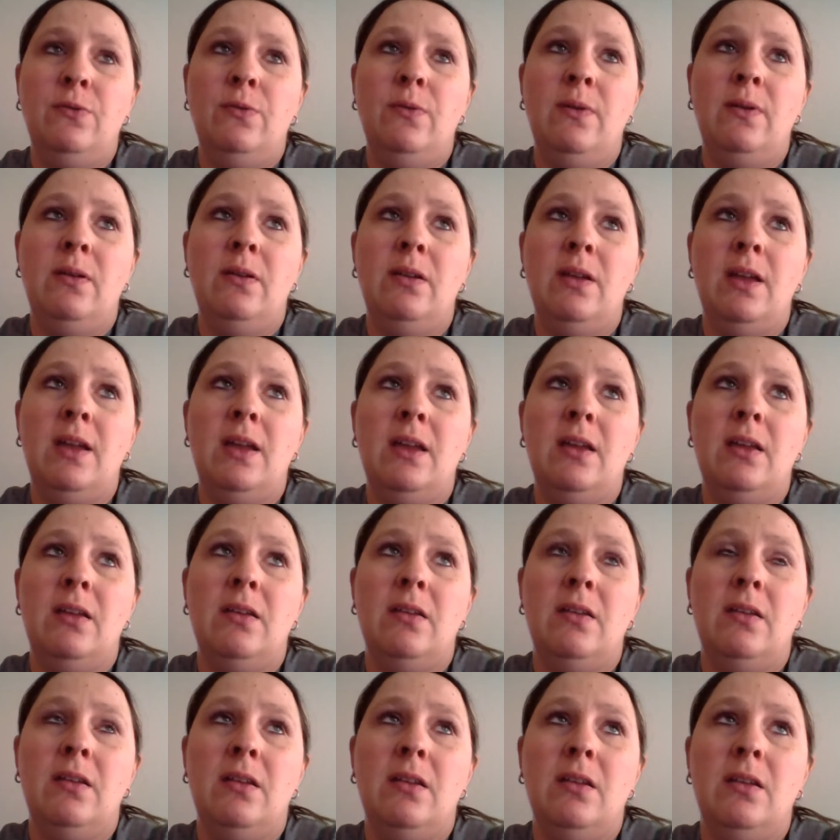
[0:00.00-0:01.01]
So
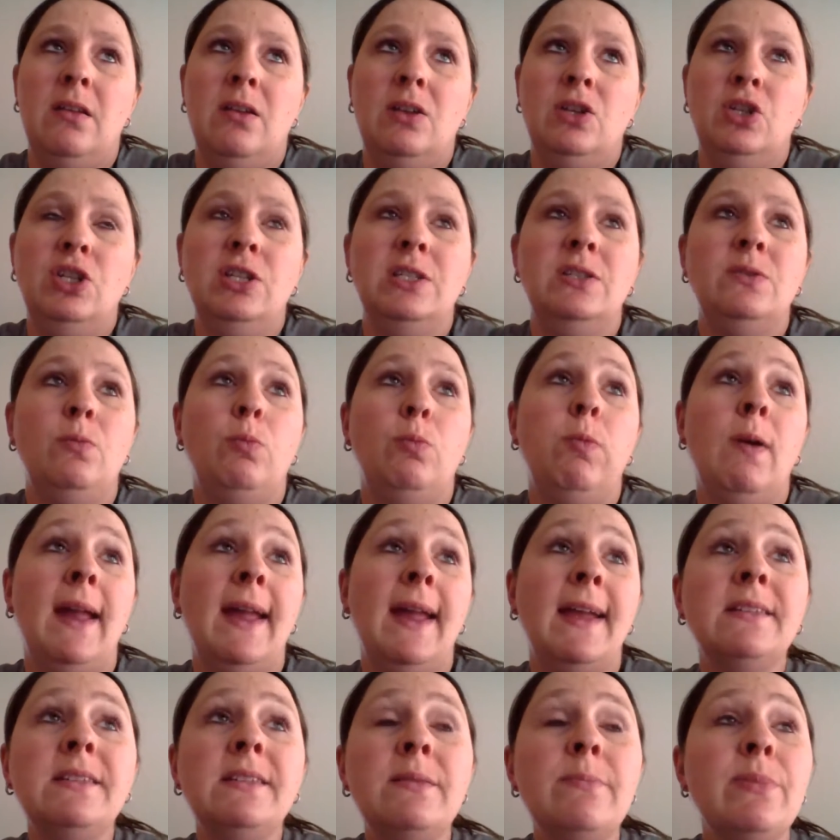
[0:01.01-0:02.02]
just
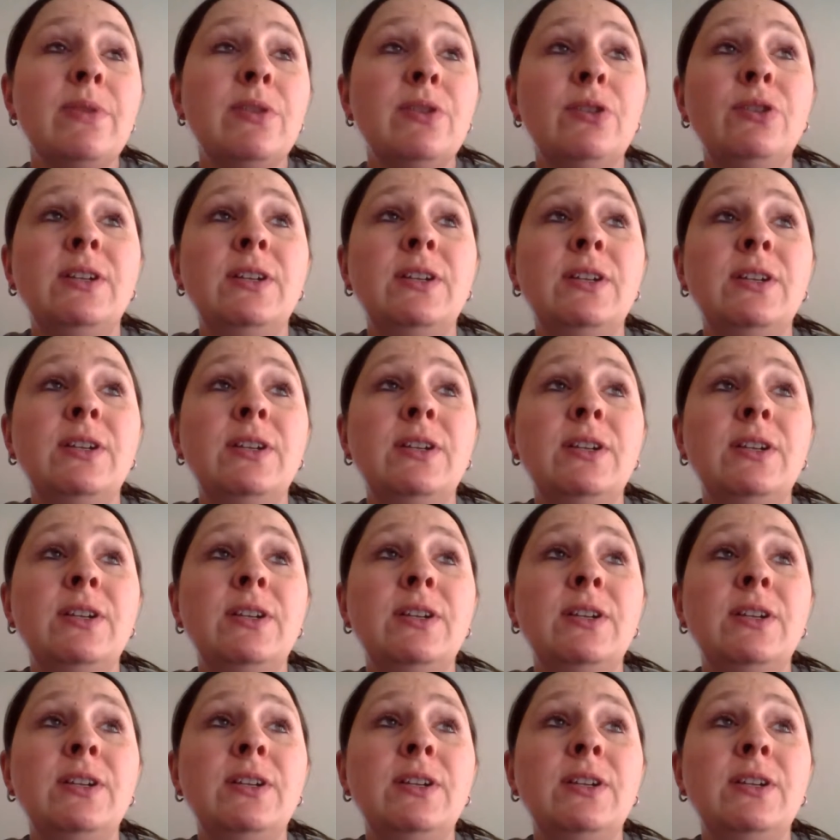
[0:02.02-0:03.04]
random 30 days
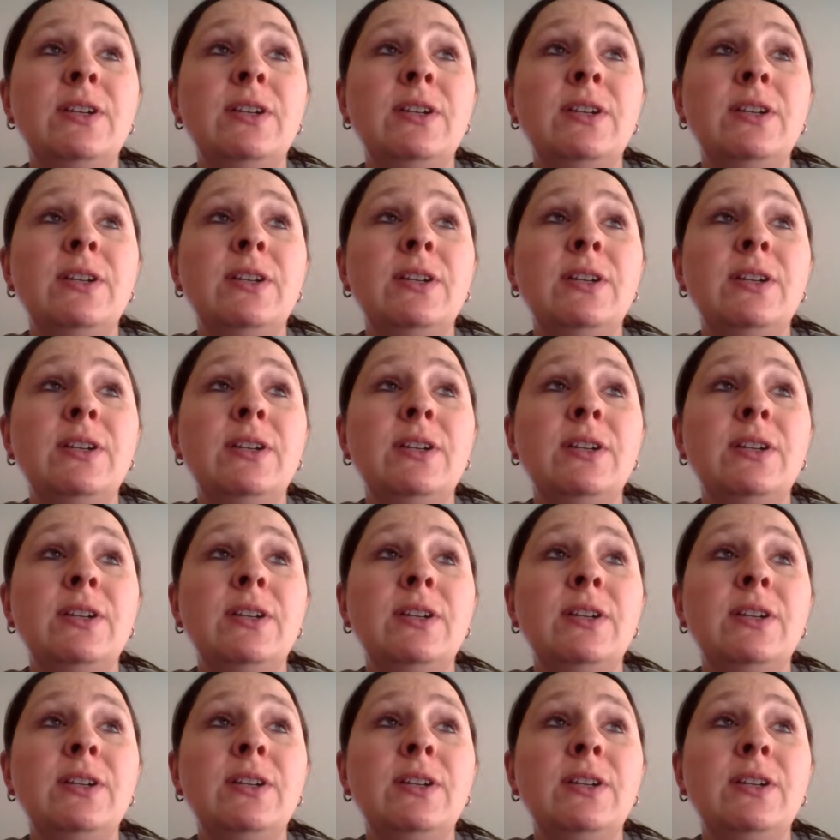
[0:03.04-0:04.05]
in June for the last
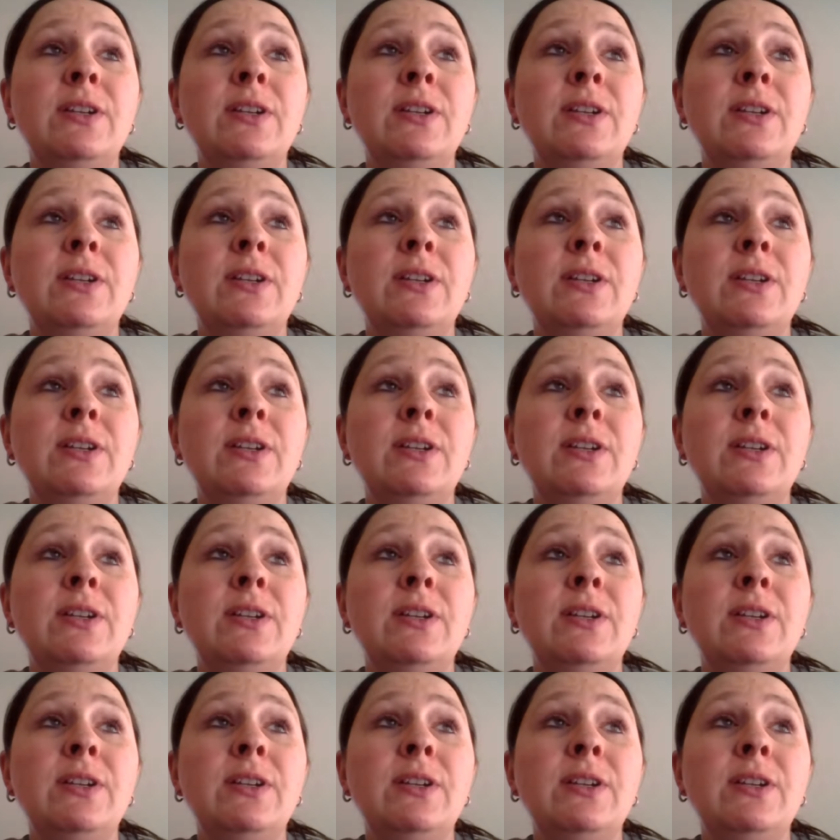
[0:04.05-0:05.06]
5 years? So we could do
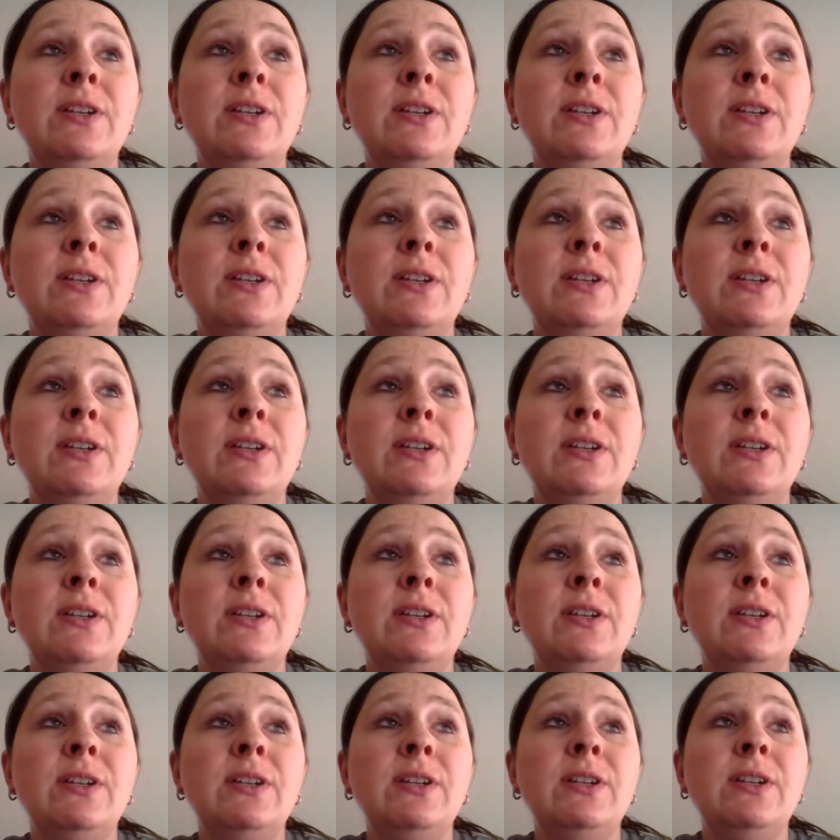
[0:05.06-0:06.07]
like 15 days
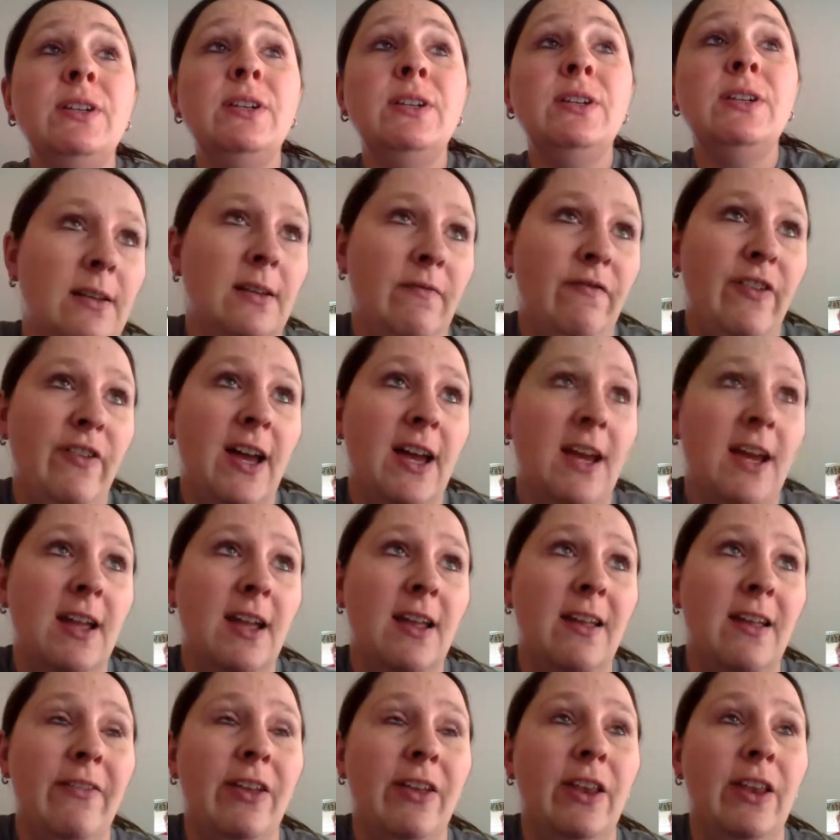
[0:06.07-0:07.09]
in
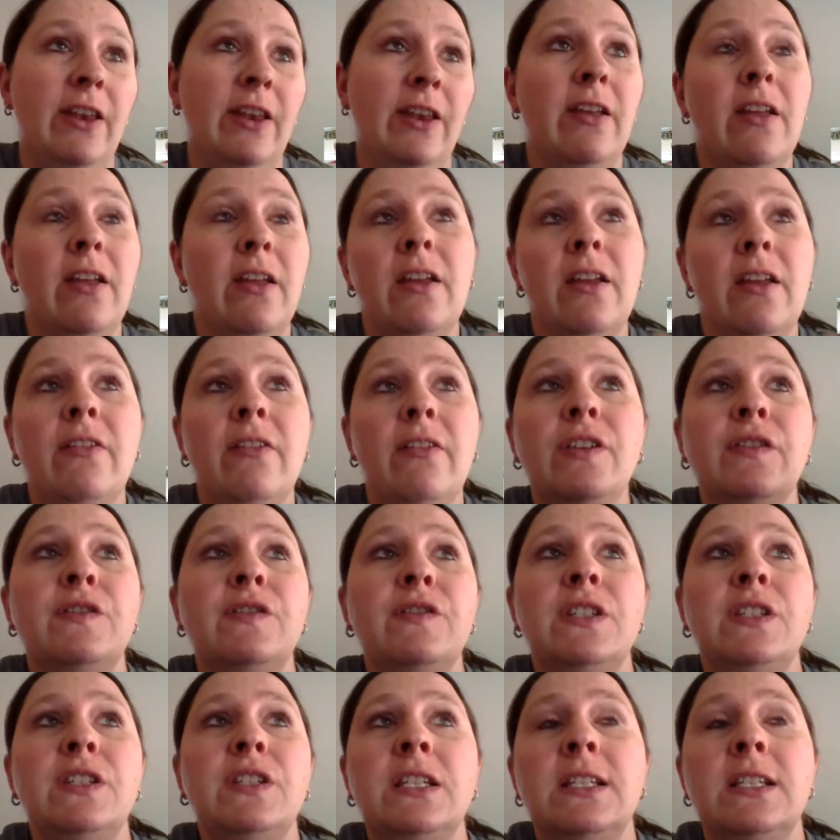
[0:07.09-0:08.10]
2005 and
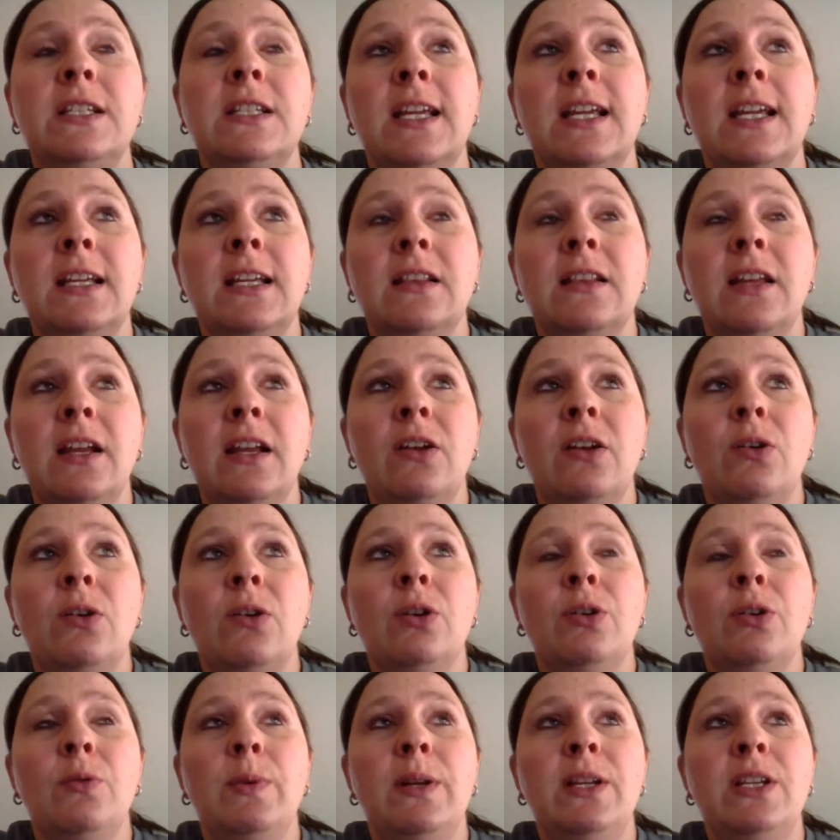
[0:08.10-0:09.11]
15 days, like,
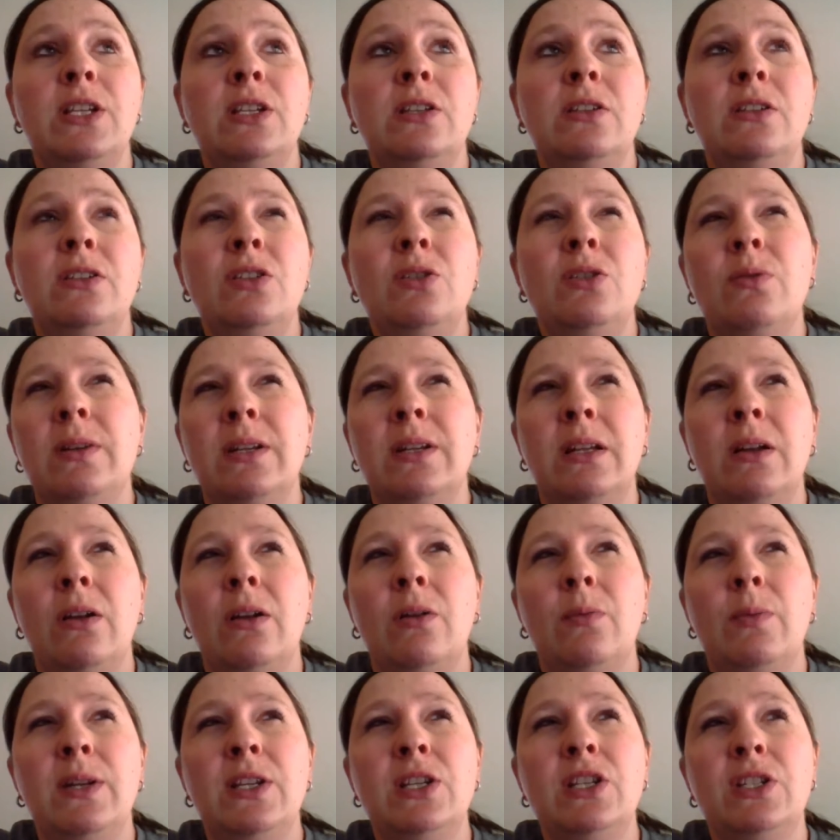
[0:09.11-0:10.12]
are we,
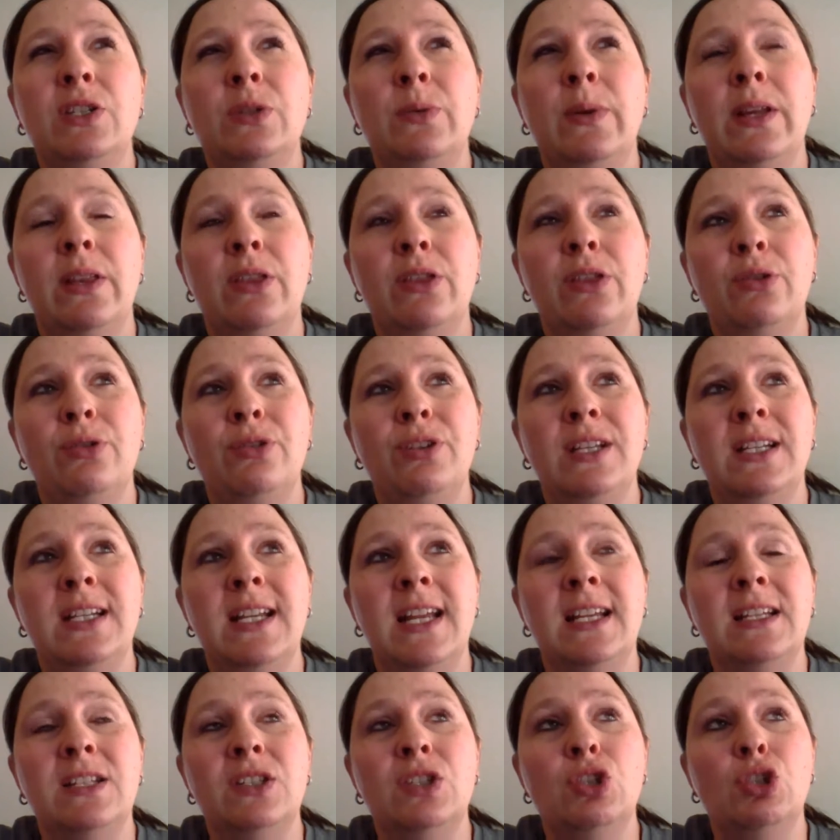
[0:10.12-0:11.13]
are we just doing 30
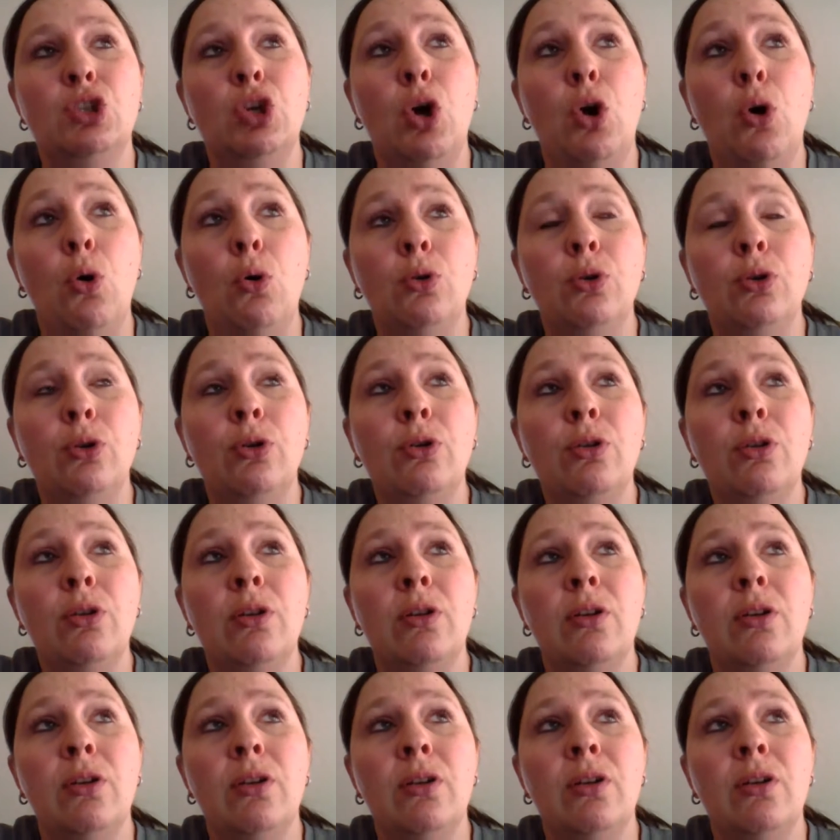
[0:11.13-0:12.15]
days
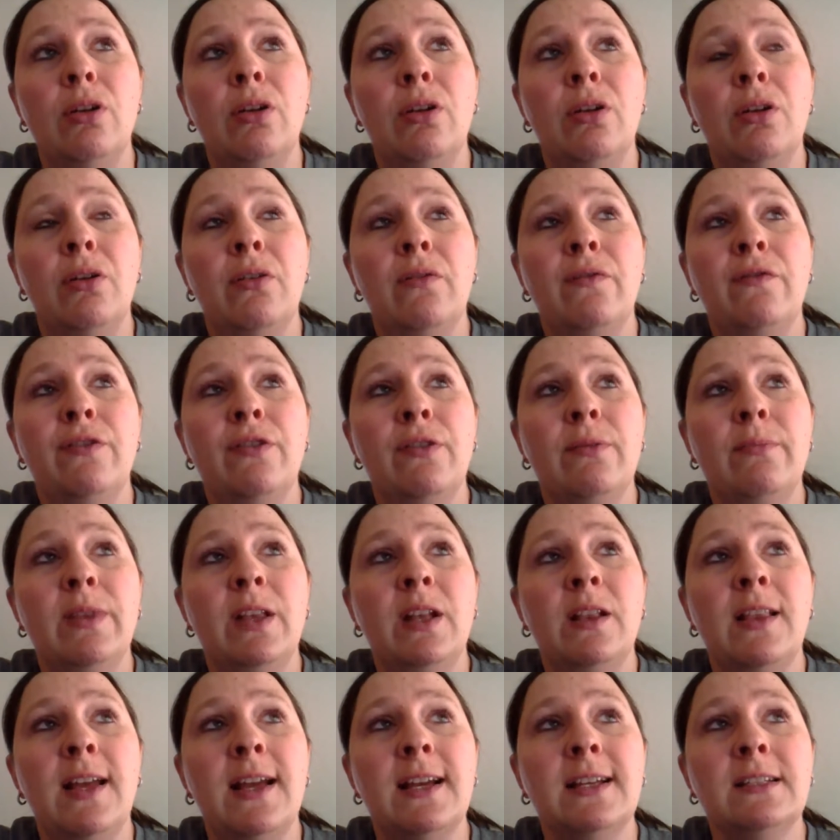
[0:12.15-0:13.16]
total from
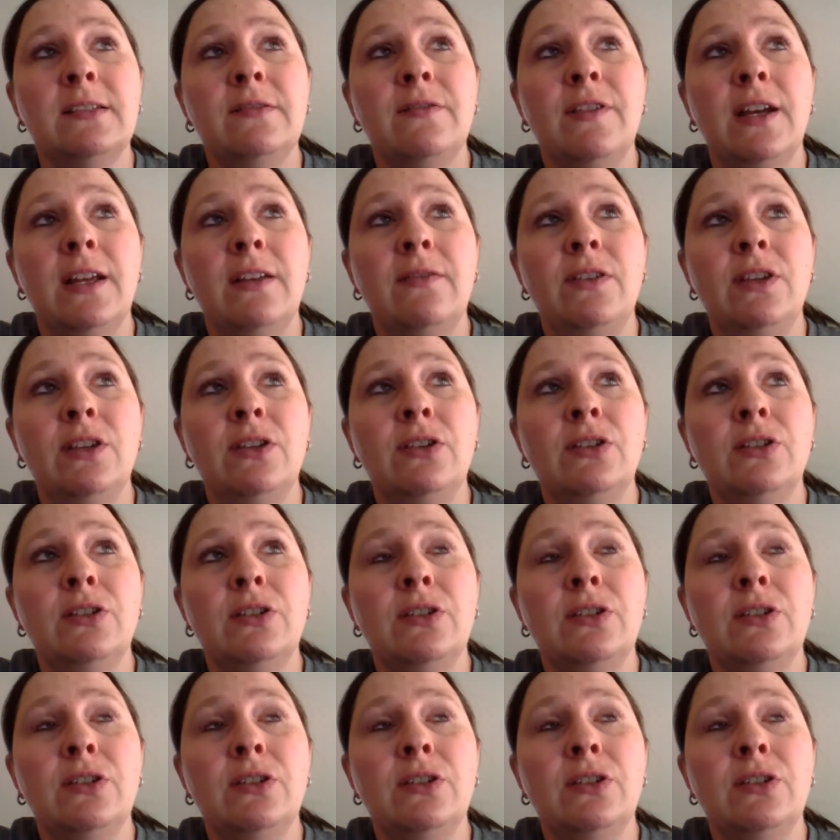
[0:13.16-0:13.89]
the last 5 years?